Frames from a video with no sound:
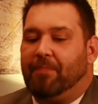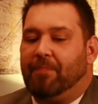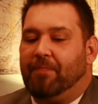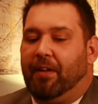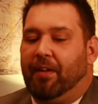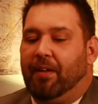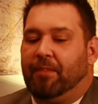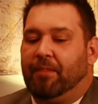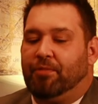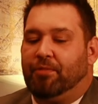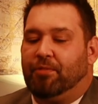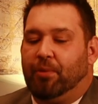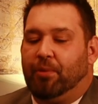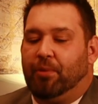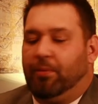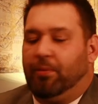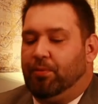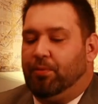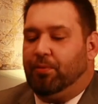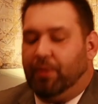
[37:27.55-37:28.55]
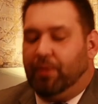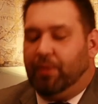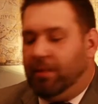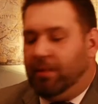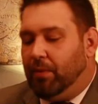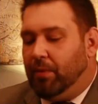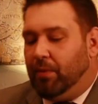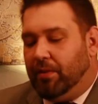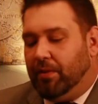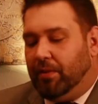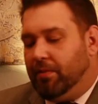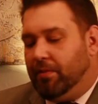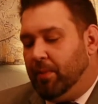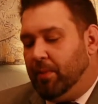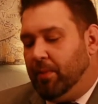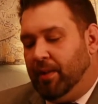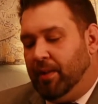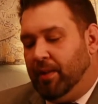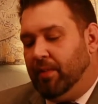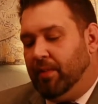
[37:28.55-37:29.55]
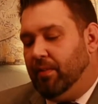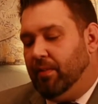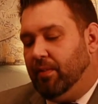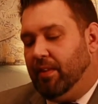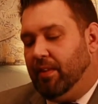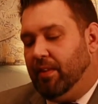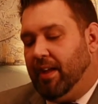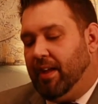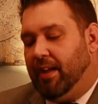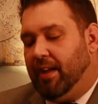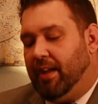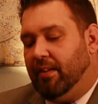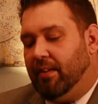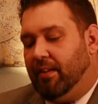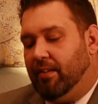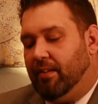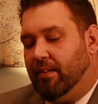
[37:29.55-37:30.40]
Um, so it was really weird to me that